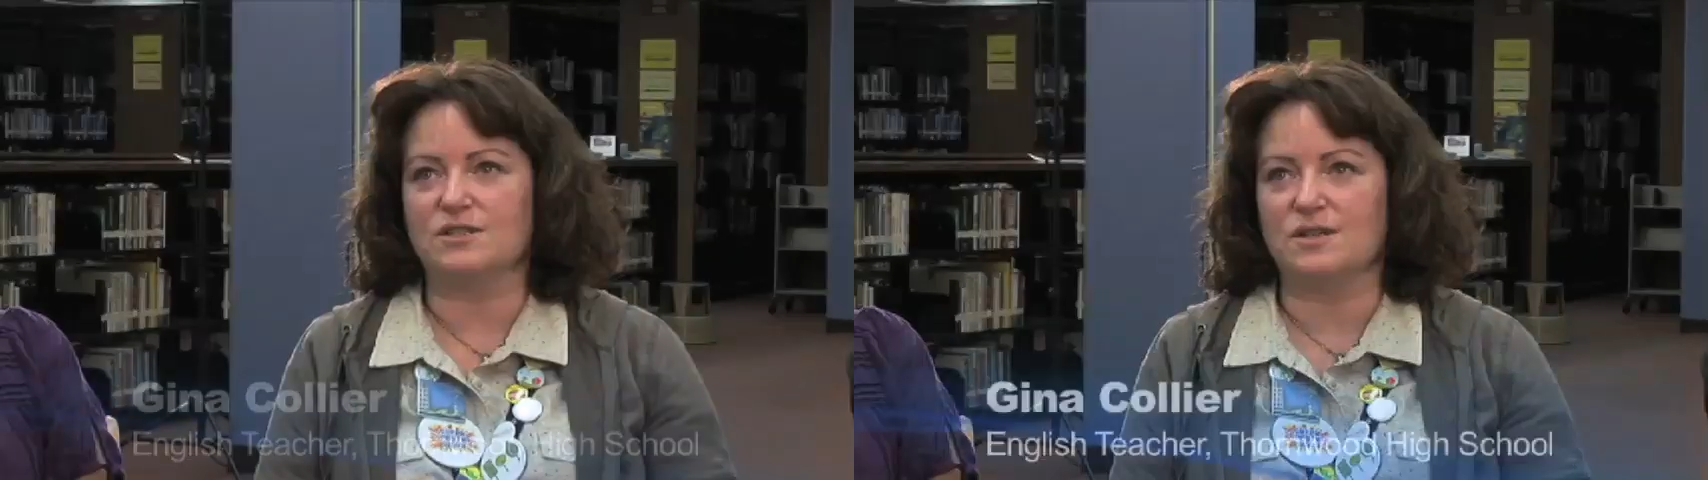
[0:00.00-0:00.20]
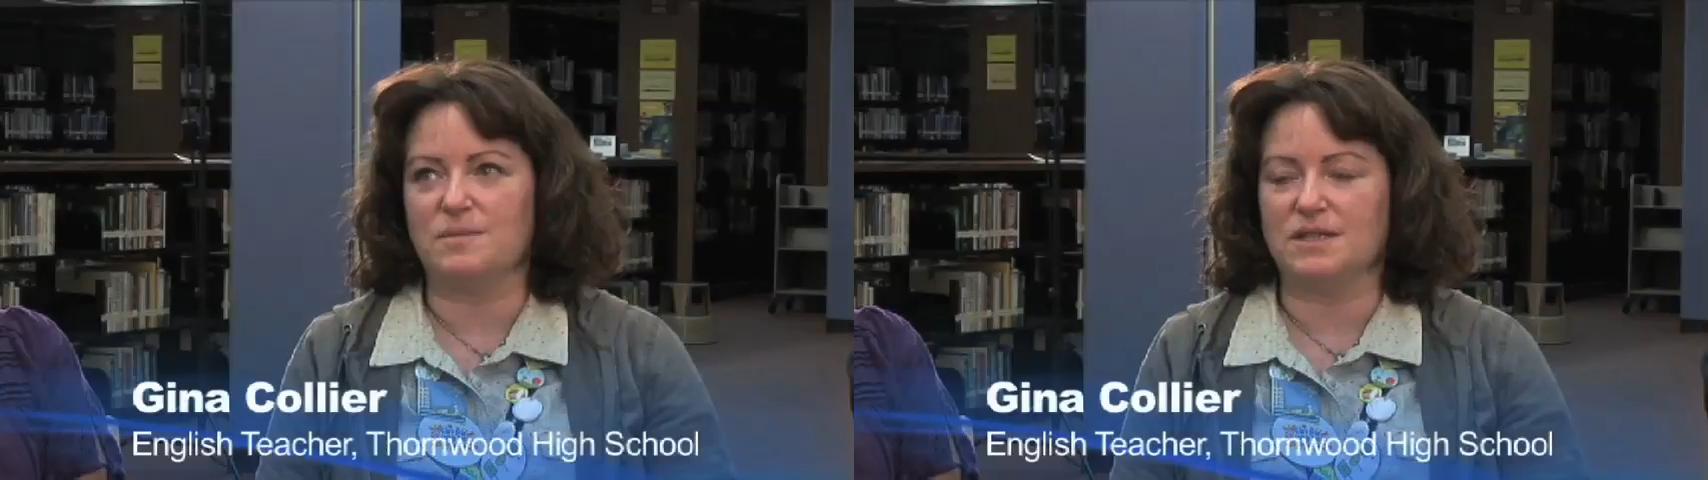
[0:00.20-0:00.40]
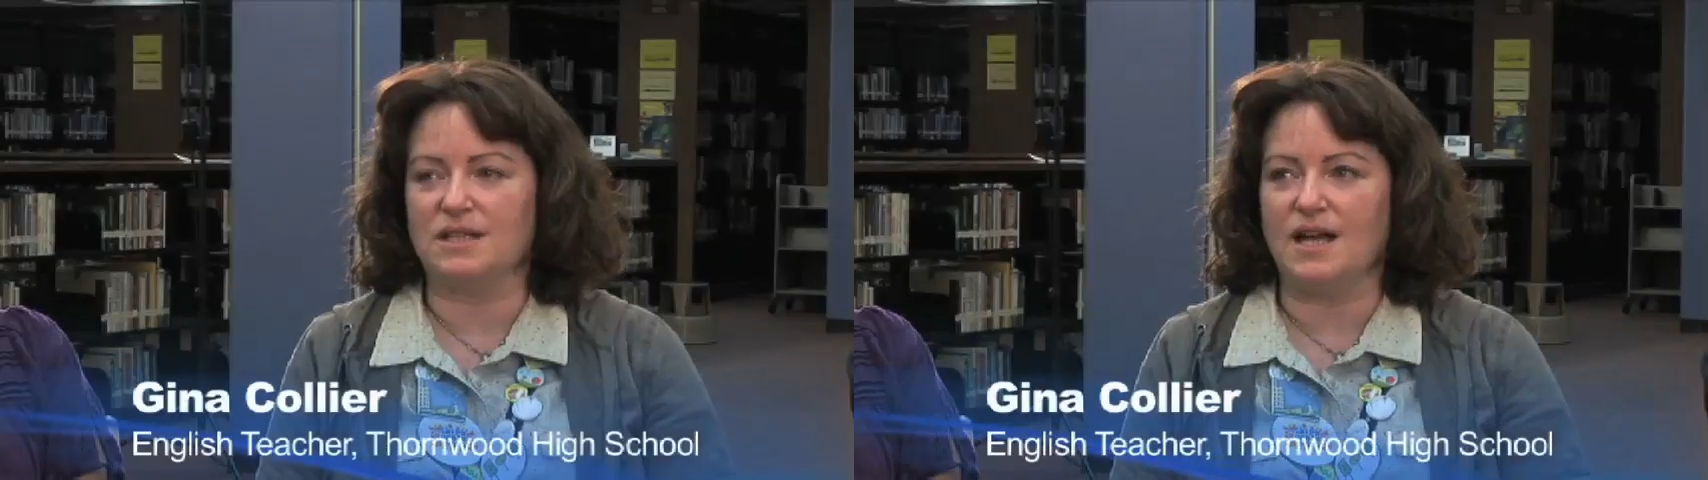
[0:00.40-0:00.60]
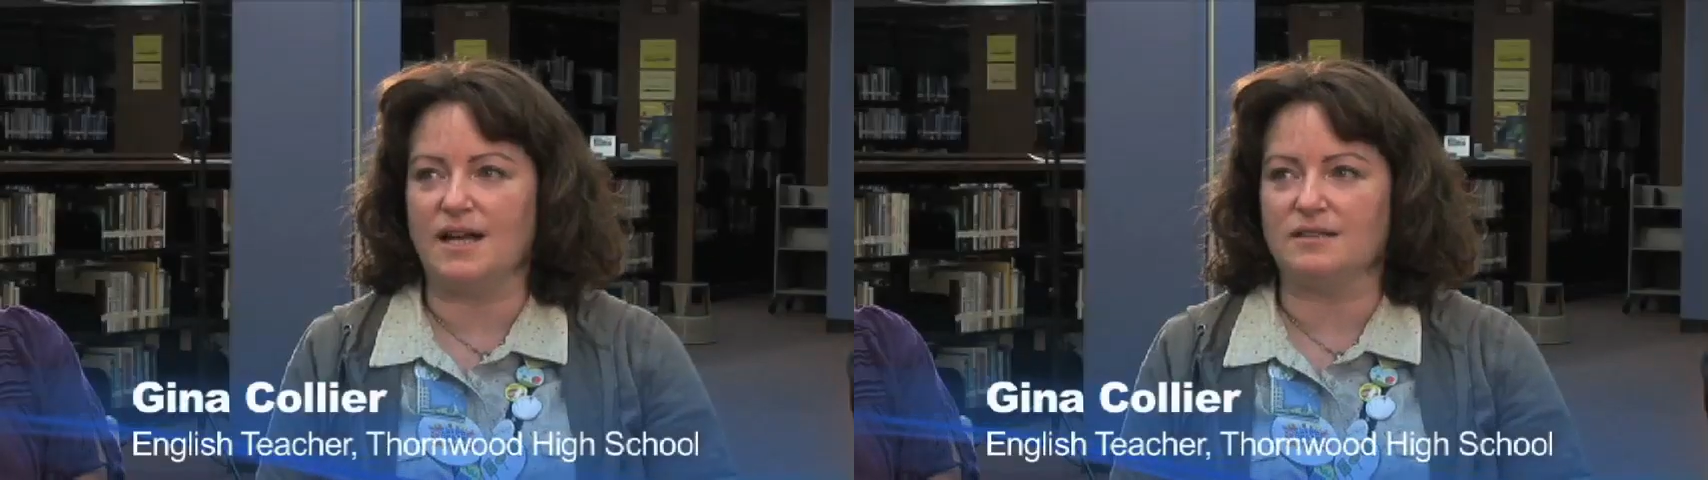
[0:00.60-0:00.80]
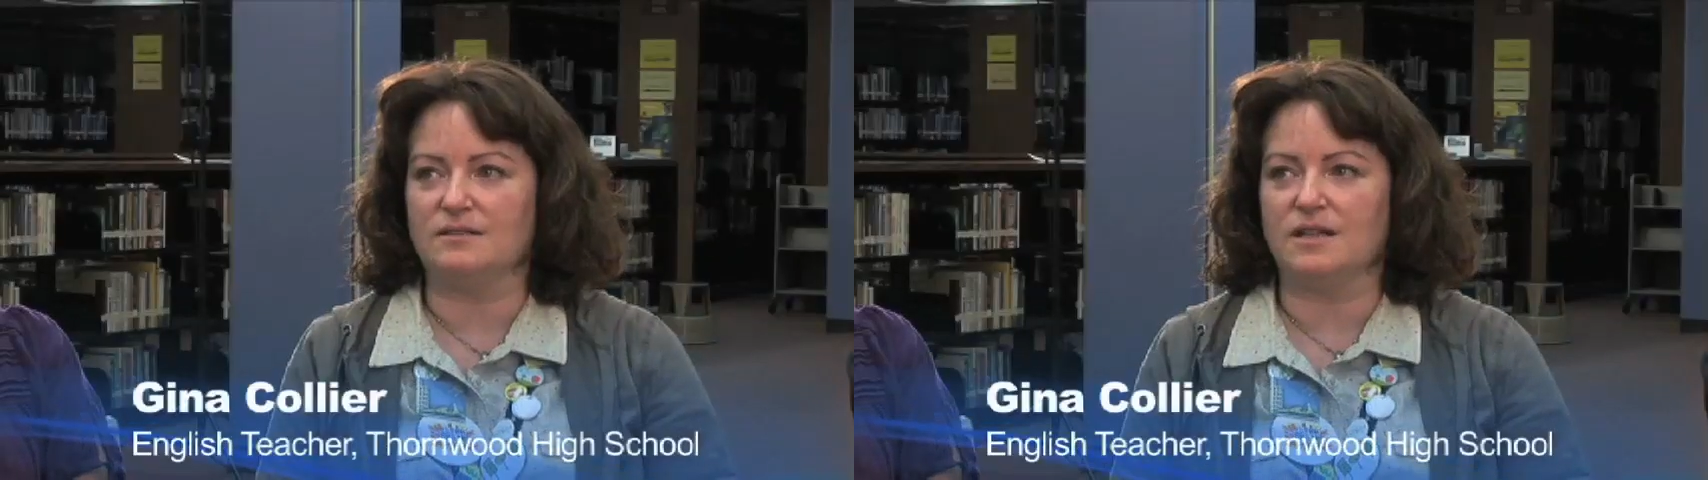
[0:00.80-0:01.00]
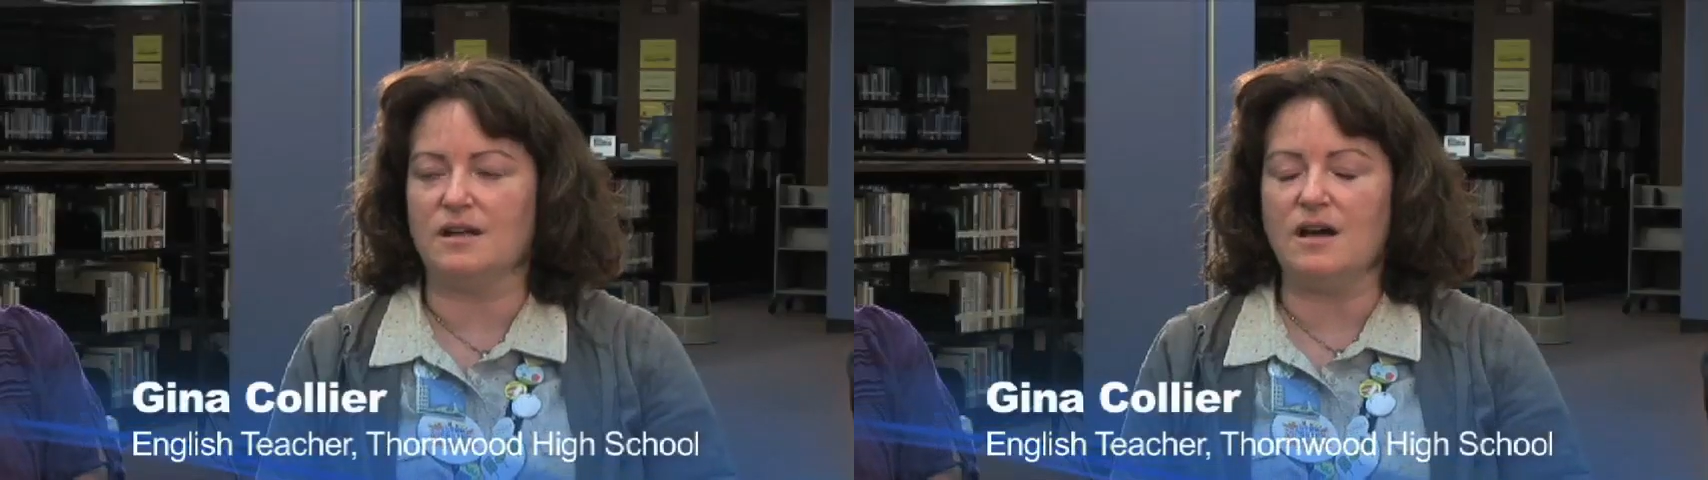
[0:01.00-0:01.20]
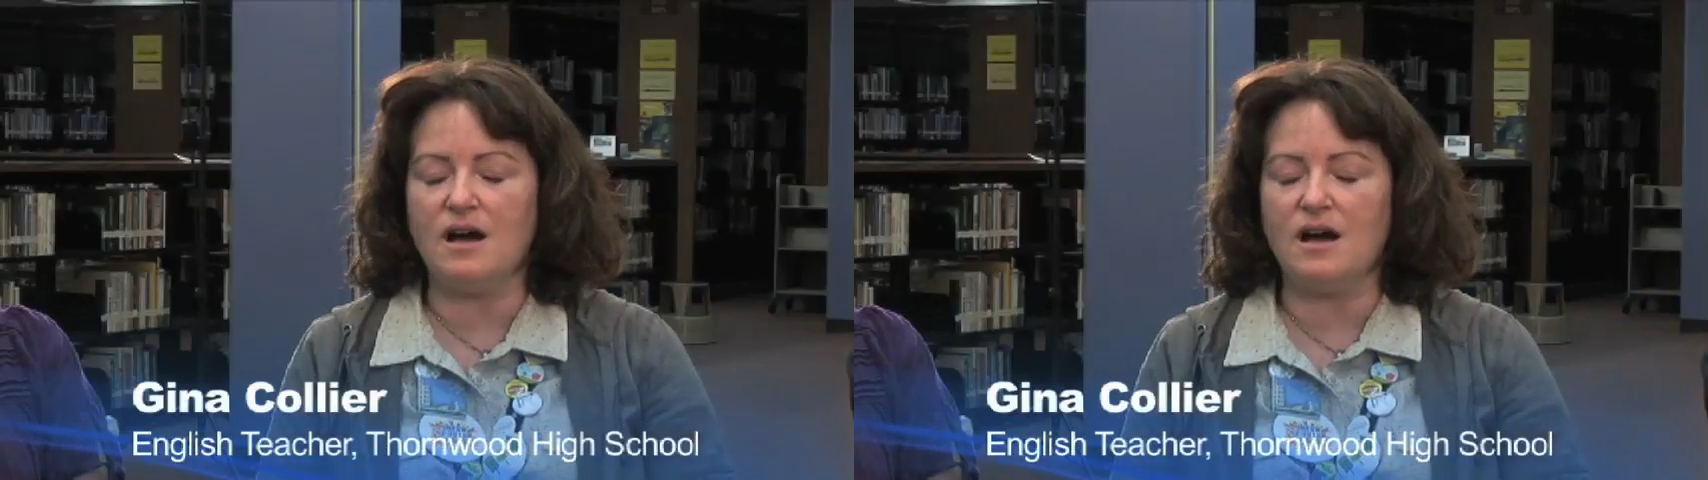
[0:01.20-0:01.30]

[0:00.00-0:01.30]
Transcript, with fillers: looked up at the clock and they're like, ah.